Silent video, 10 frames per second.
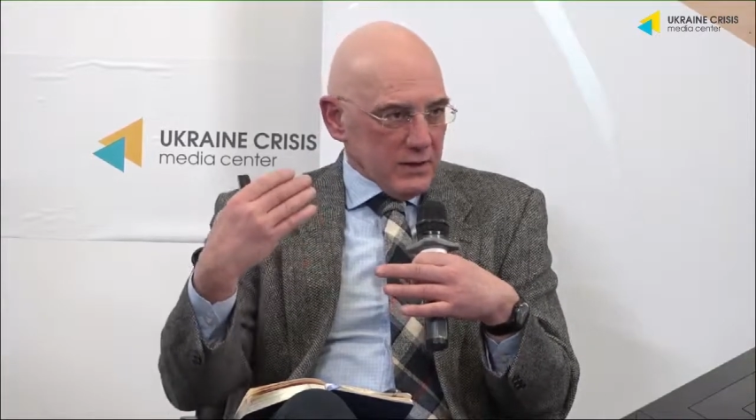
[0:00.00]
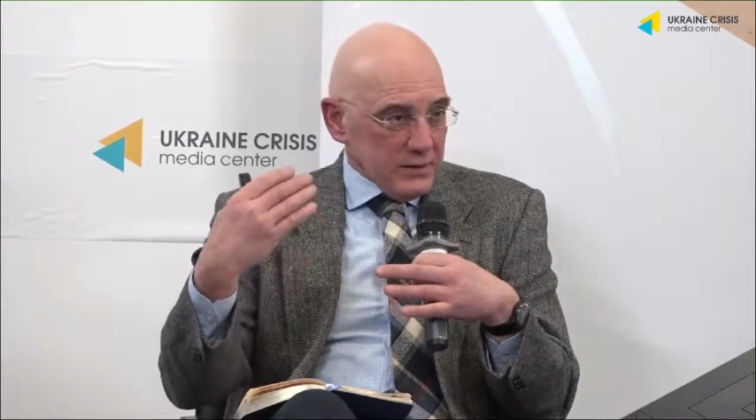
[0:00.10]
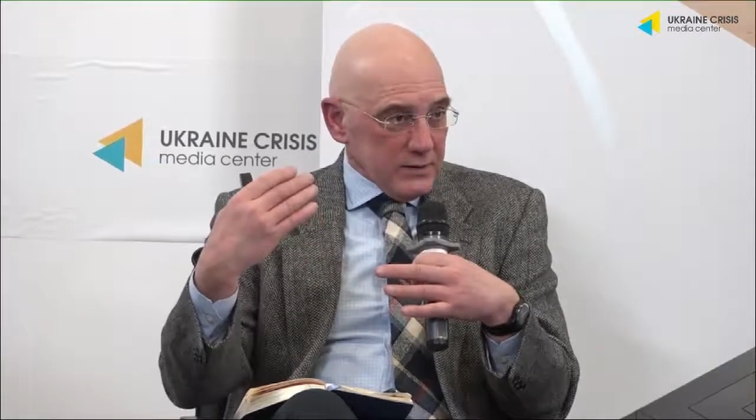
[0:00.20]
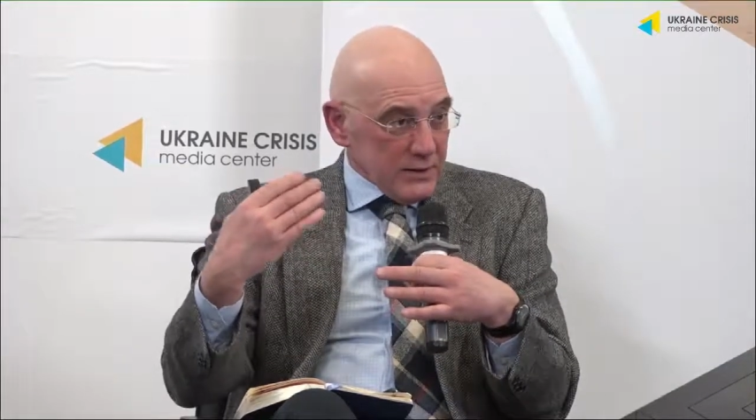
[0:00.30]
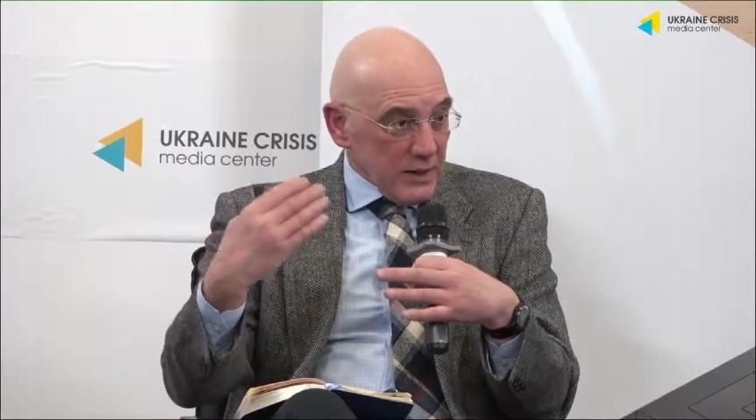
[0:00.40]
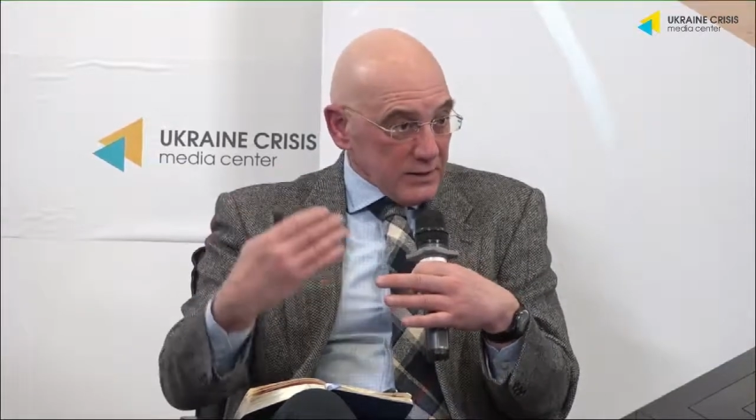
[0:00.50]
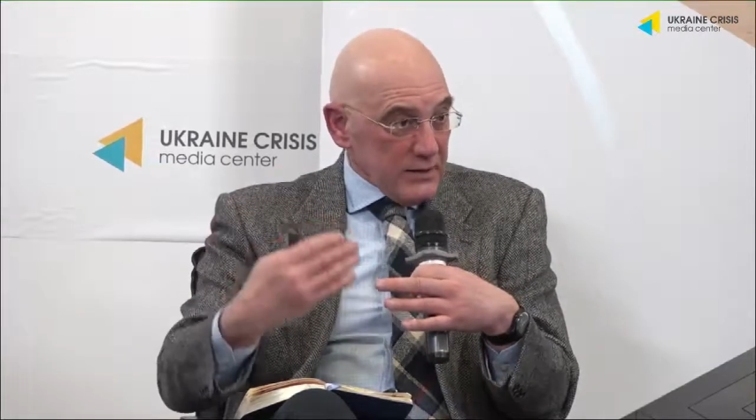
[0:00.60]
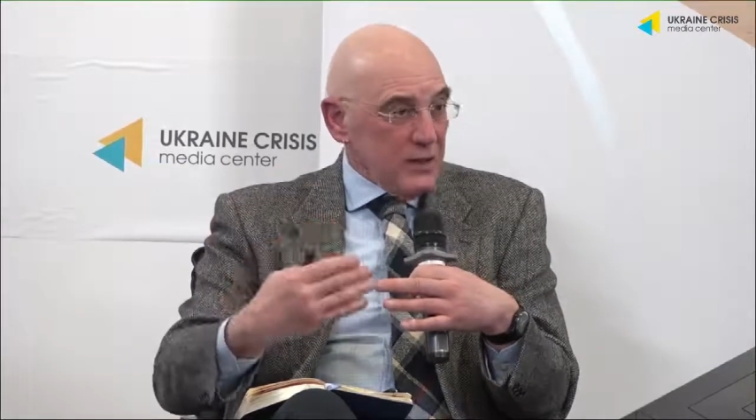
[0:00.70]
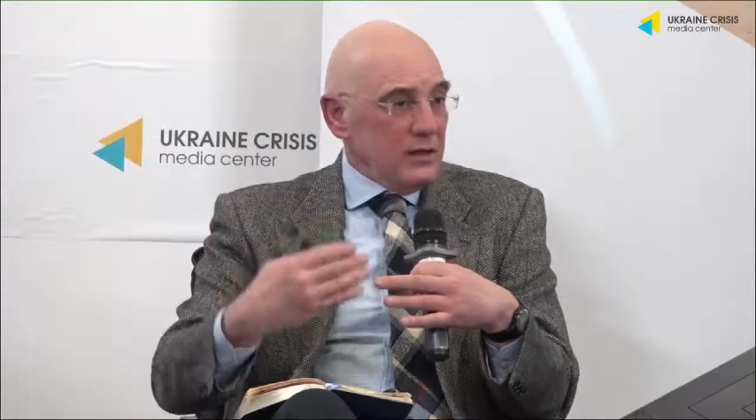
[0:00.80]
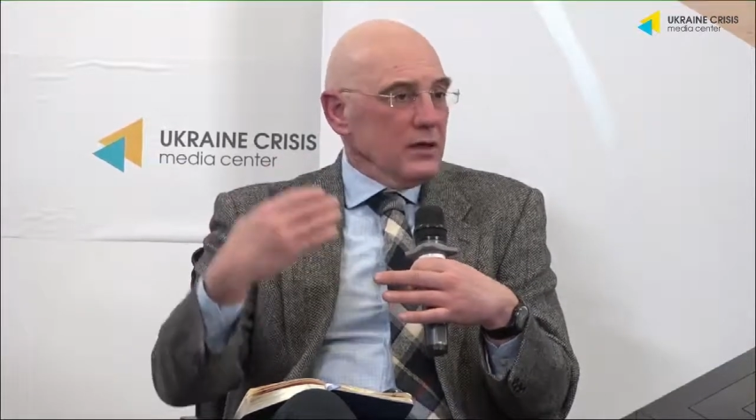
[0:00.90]

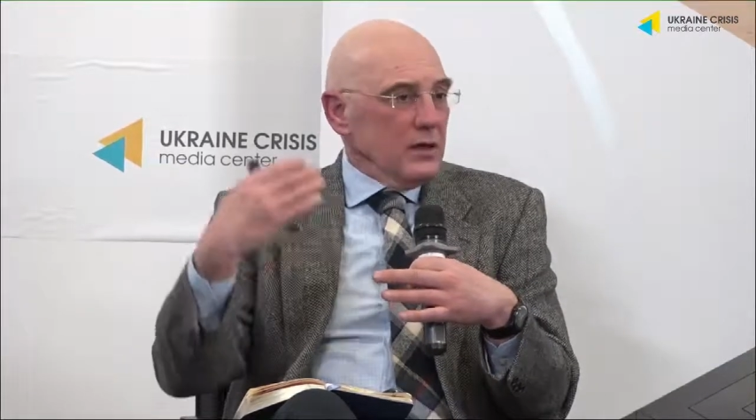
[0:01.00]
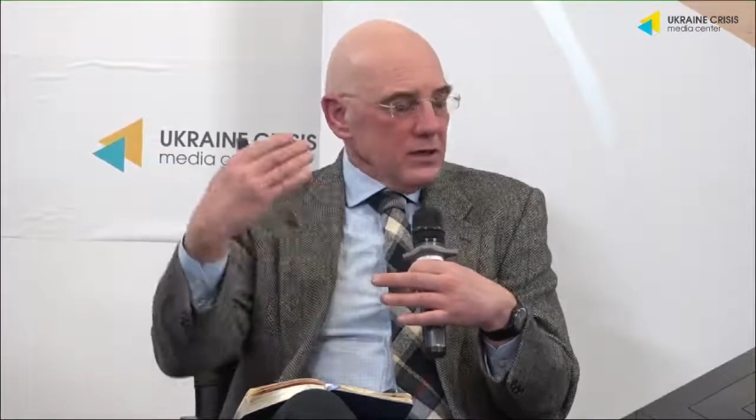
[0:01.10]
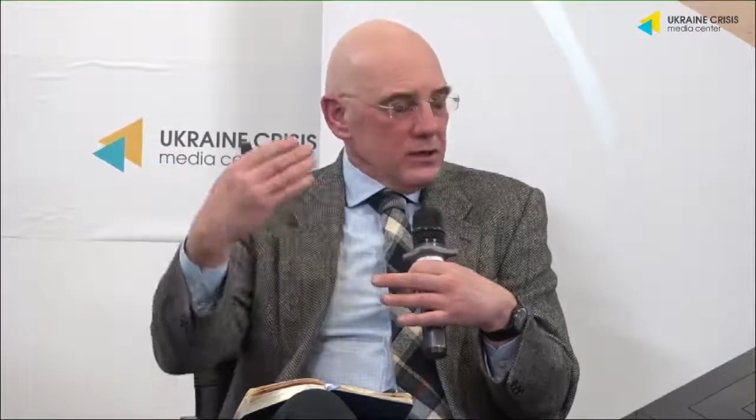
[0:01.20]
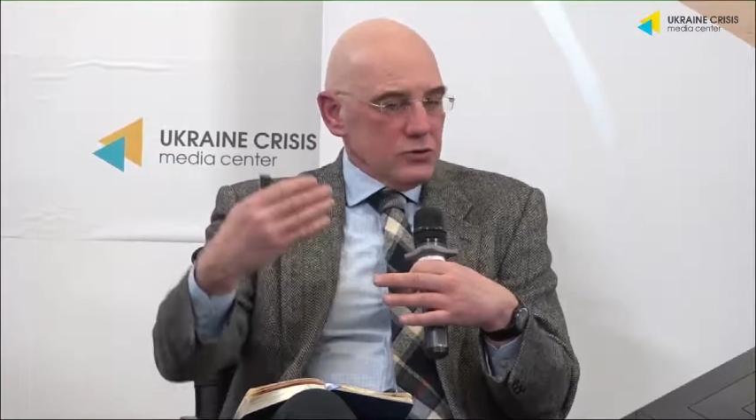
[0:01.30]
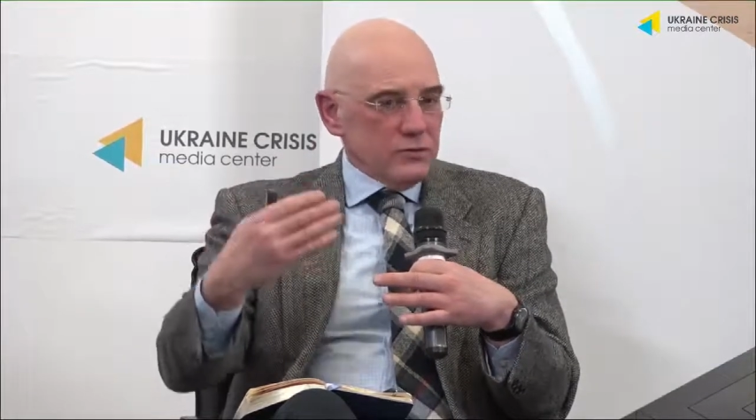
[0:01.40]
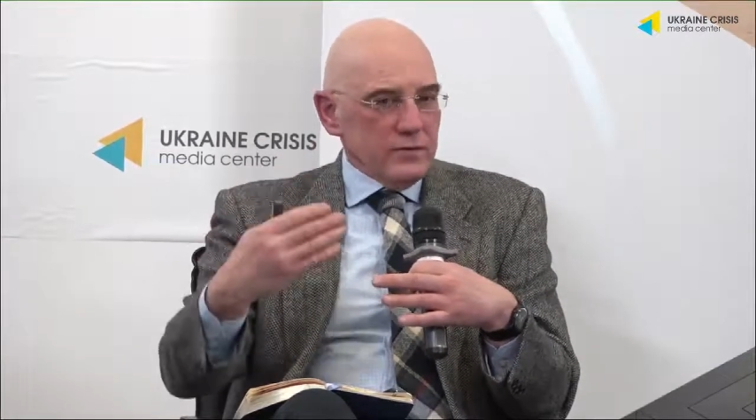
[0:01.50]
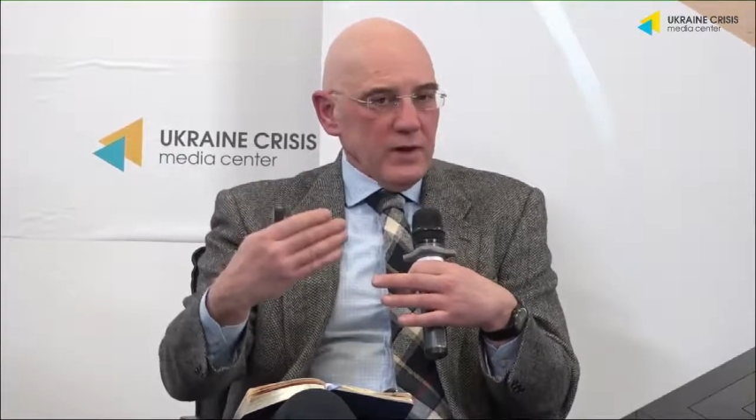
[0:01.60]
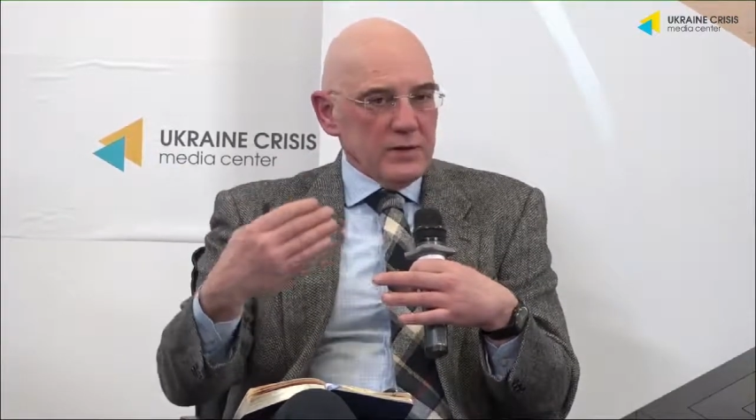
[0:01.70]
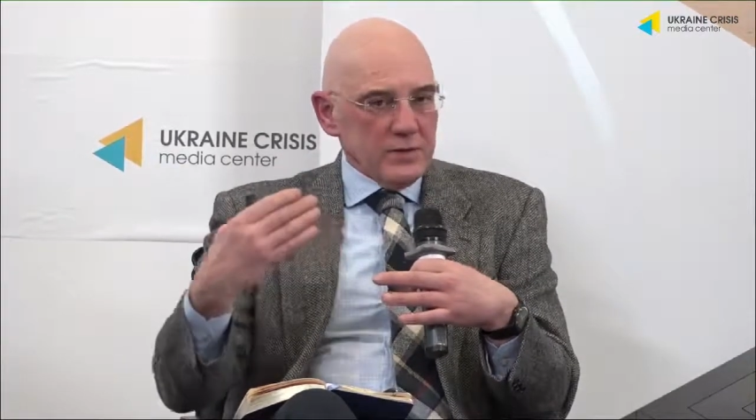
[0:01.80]
civilizations